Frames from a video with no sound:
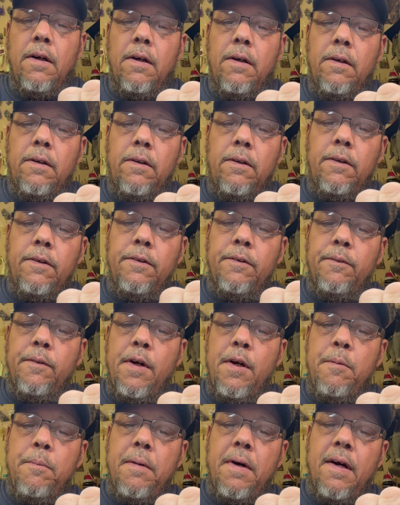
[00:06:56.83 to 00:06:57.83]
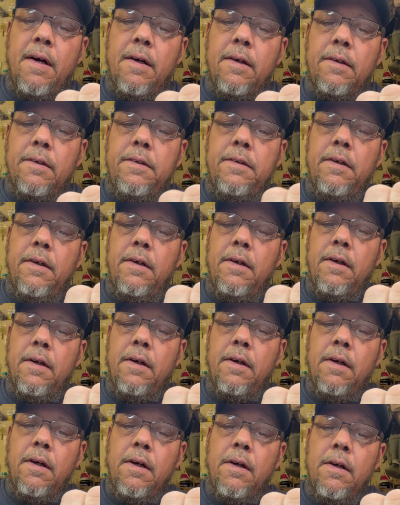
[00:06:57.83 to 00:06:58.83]
all the way back to
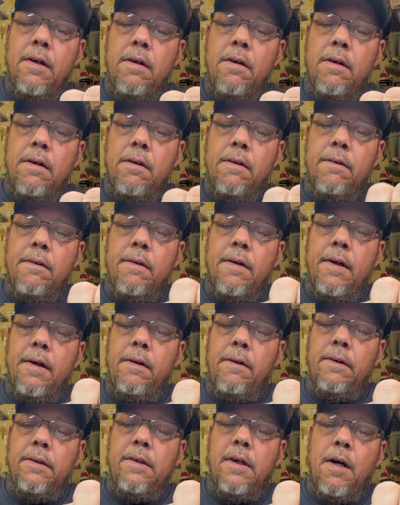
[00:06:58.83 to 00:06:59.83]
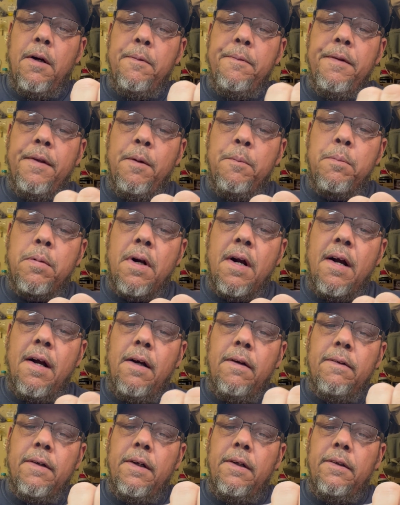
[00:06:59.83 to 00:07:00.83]
right on top of
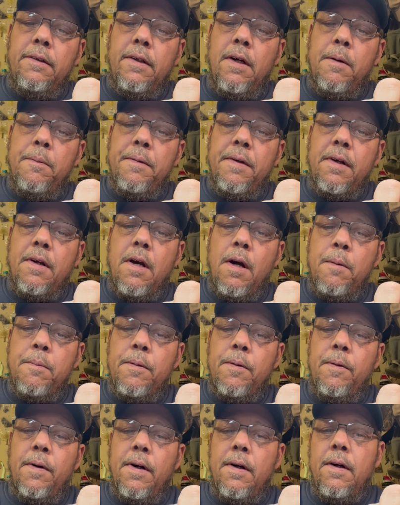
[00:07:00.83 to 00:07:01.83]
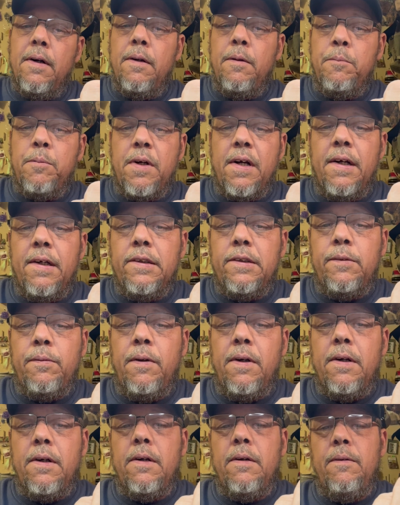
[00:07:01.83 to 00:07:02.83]
the copper wire, brass
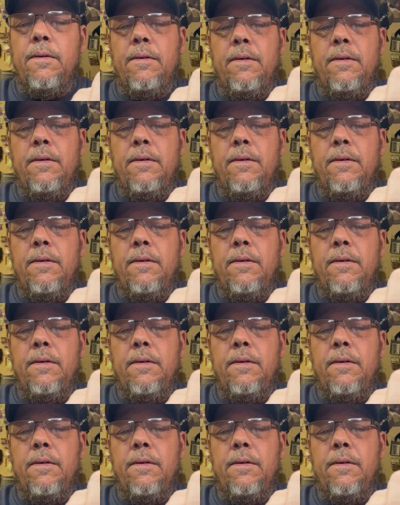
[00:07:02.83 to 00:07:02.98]
wire.